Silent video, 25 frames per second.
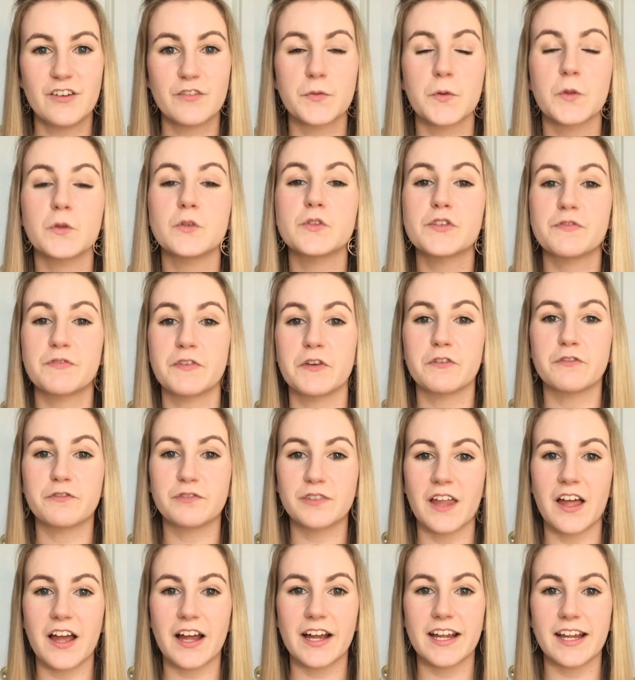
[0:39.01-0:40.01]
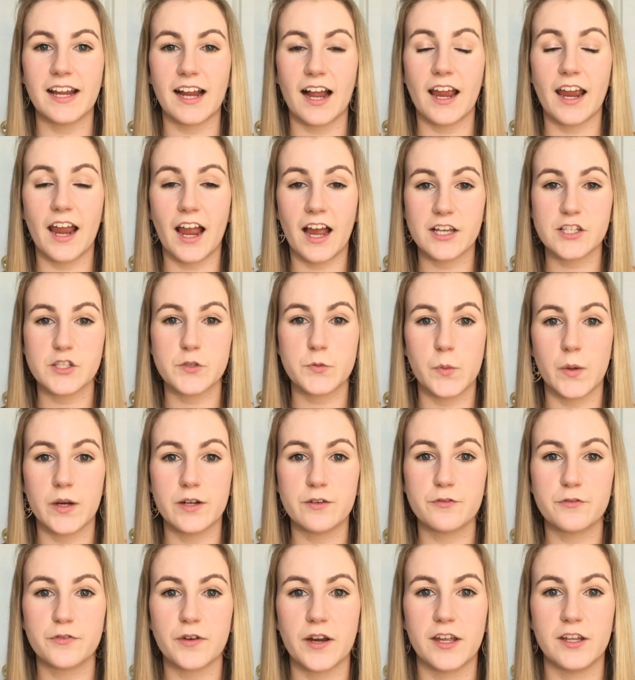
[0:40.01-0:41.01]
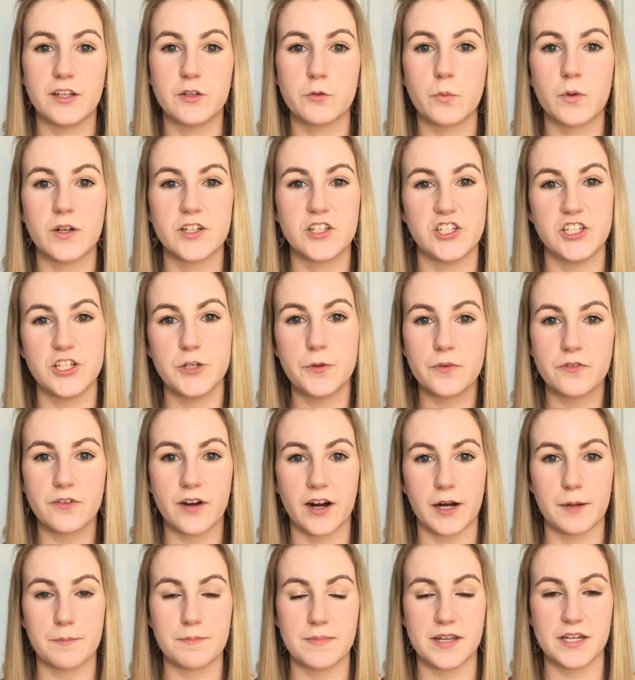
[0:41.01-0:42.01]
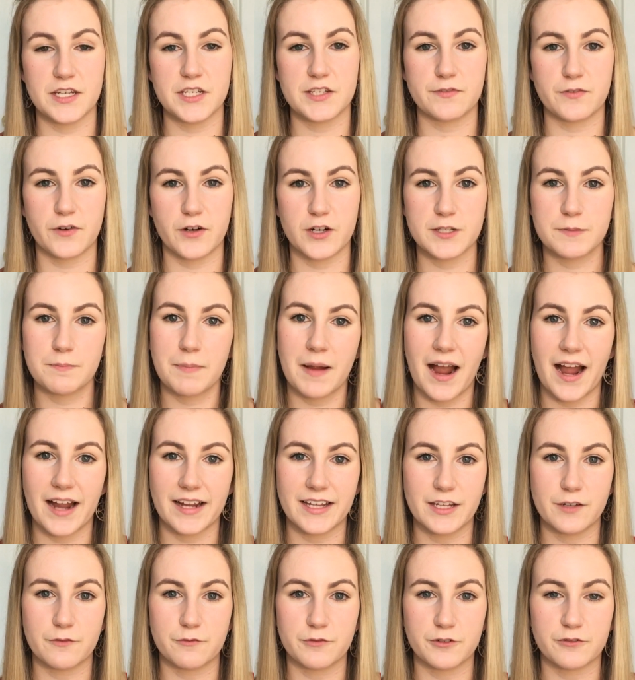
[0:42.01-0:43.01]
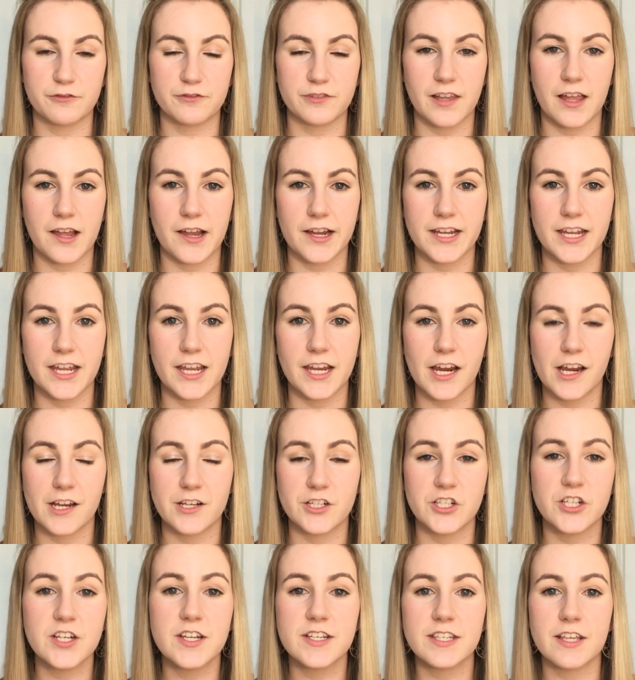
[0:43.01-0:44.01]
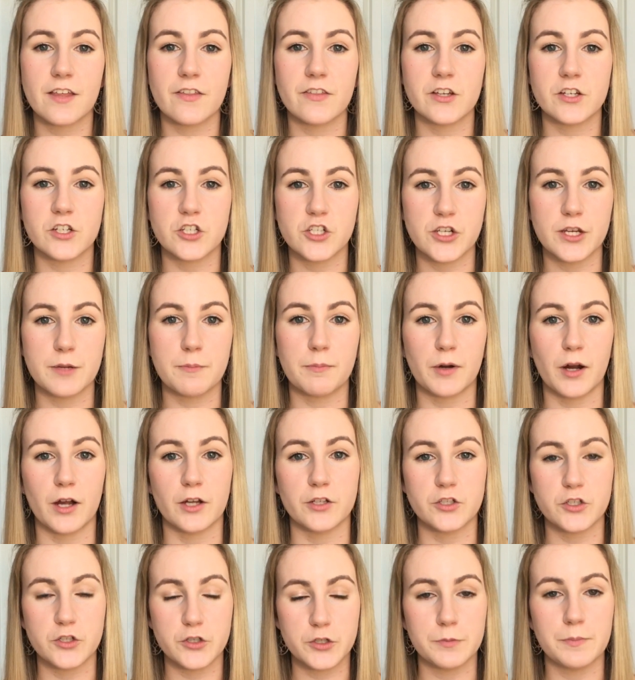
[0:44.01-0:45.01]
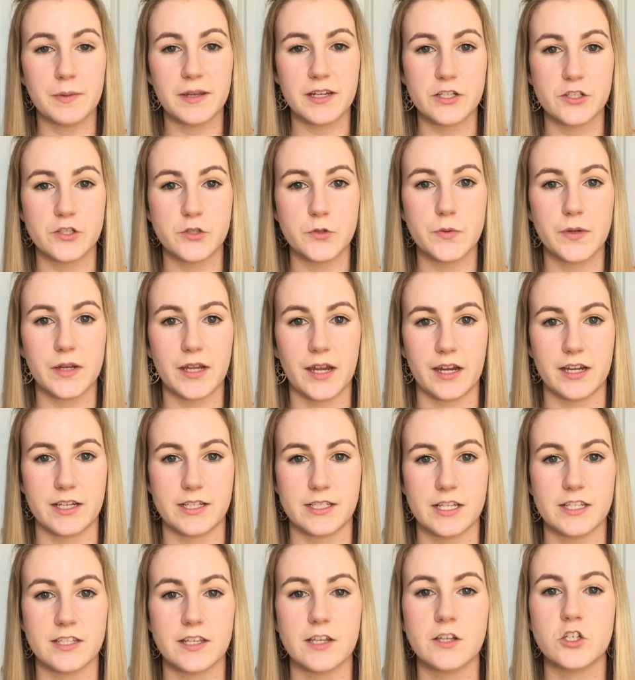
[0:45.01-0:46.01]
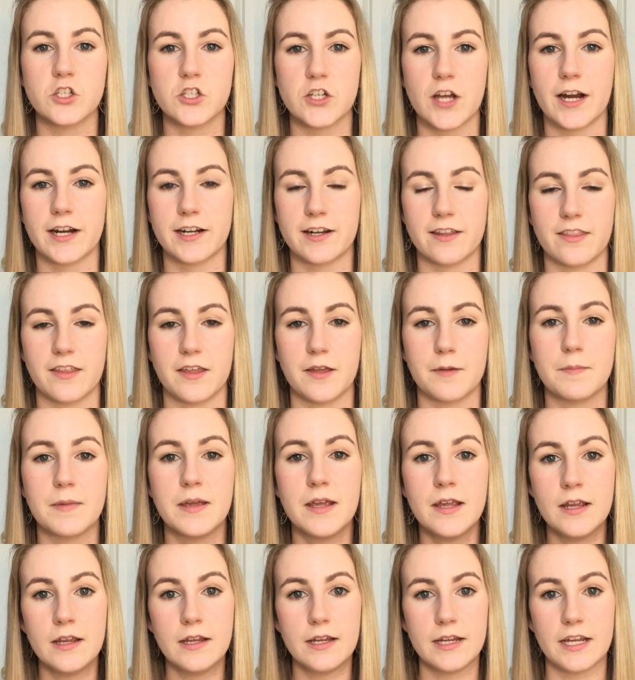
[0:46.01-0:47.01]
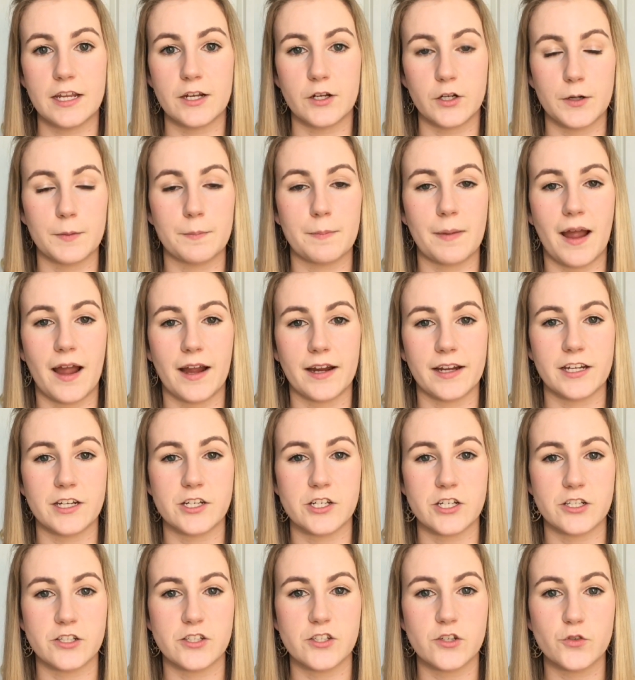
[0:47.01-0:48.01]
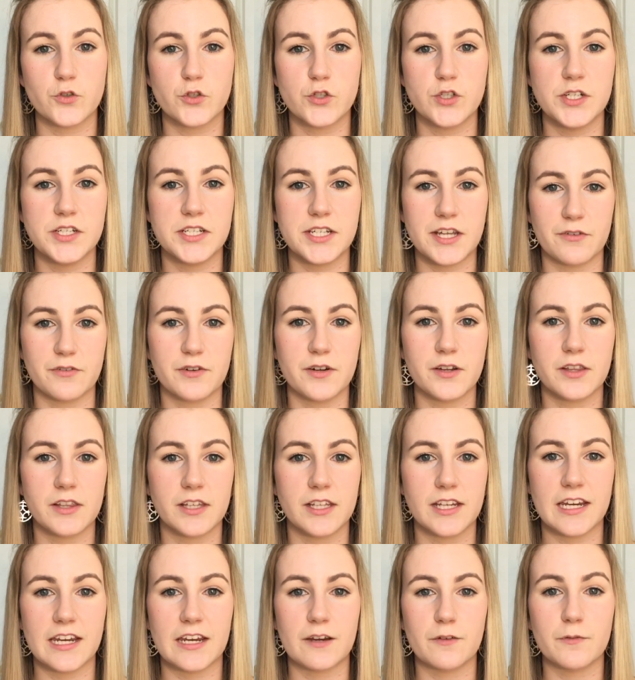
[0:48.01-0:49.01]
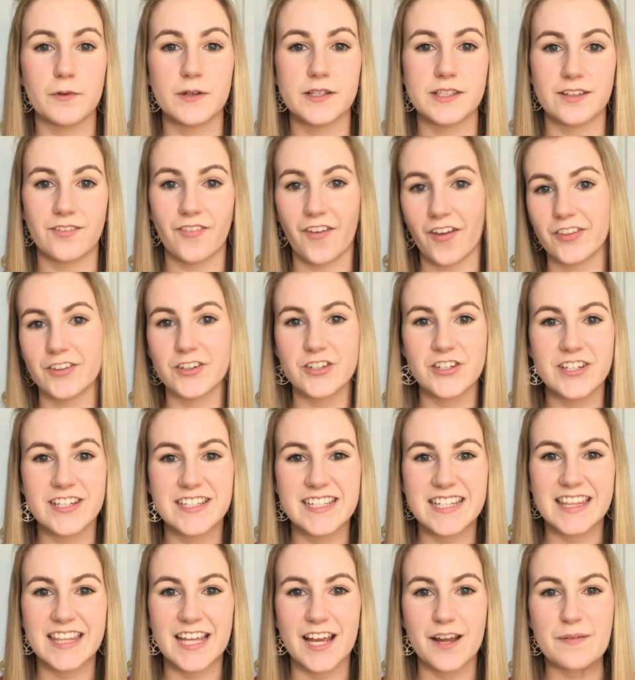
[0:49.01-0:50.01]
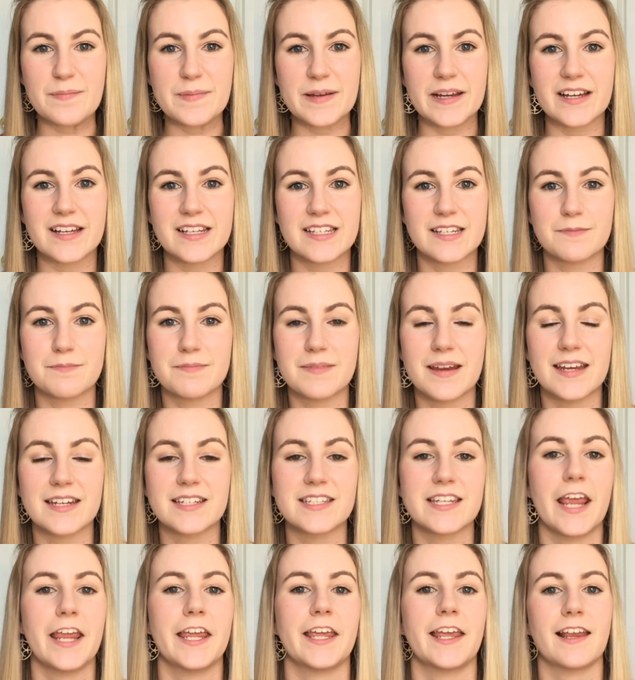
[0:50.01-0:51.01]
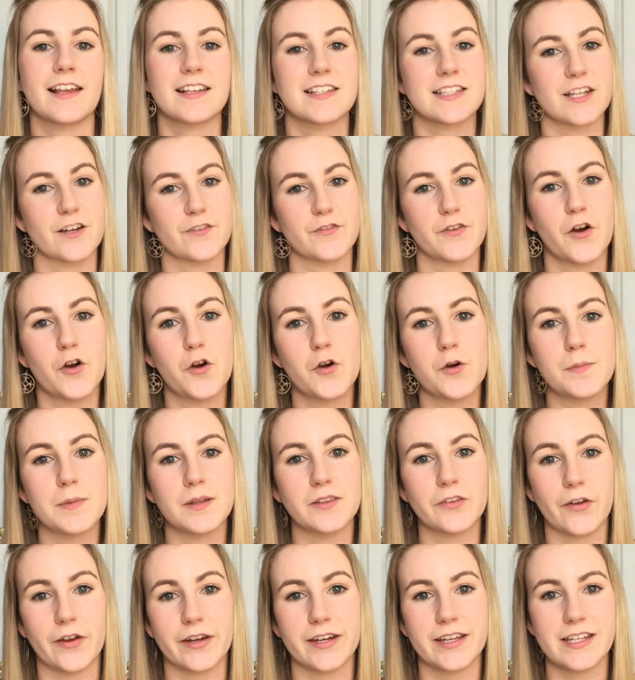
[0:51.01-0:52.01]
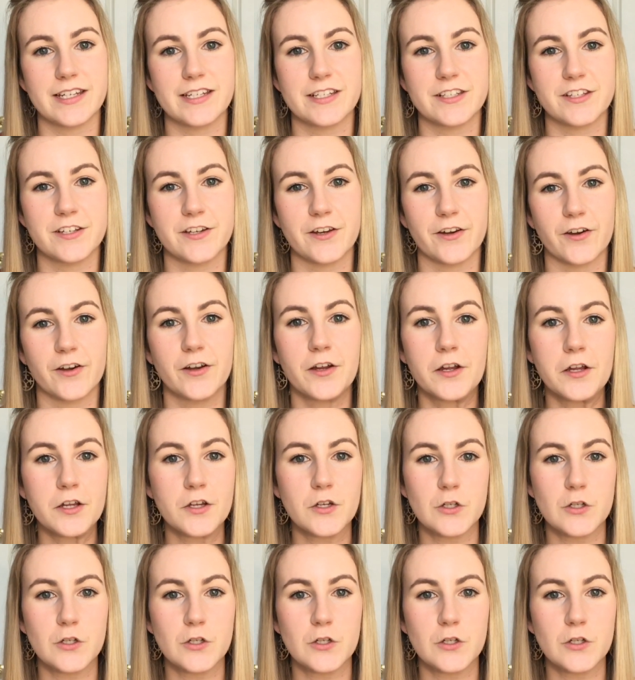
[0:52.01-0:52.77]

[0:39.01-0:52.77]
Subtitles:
For those of you flying, I asked one friend what she would recommend as far as packing for flying, and she said that she brought 2 big suitcases and checked them in her baggage, and so she definitely was glad that she did that because it made taking stuff home a lot easier.